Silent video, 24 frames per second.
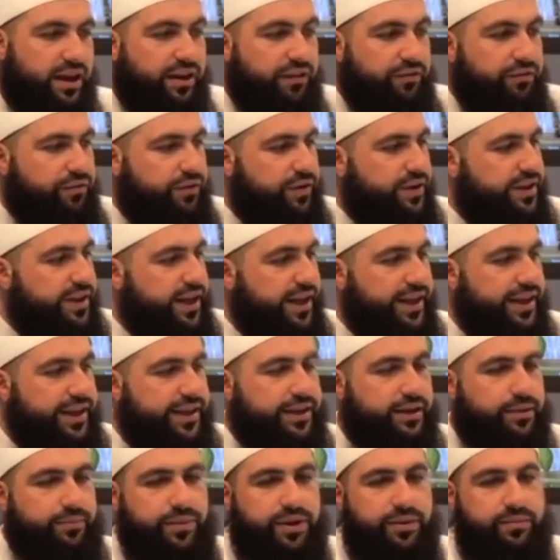everyday
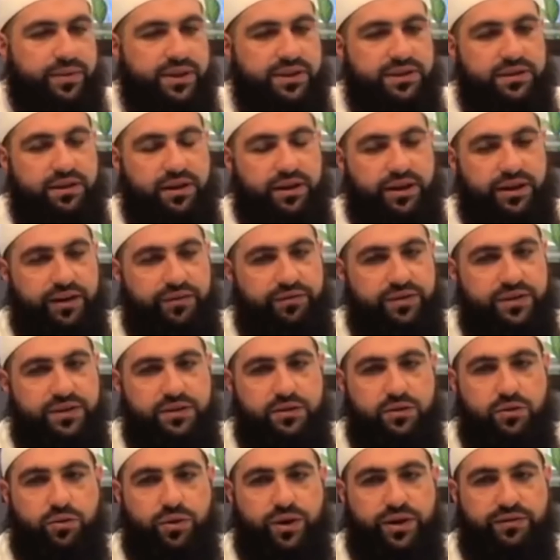commitments like every
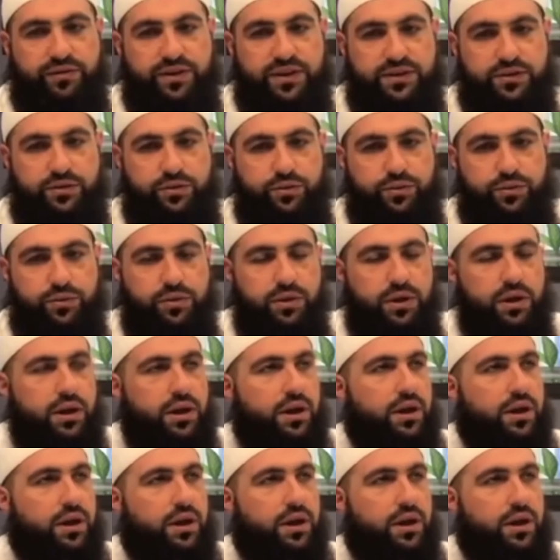single one of us do.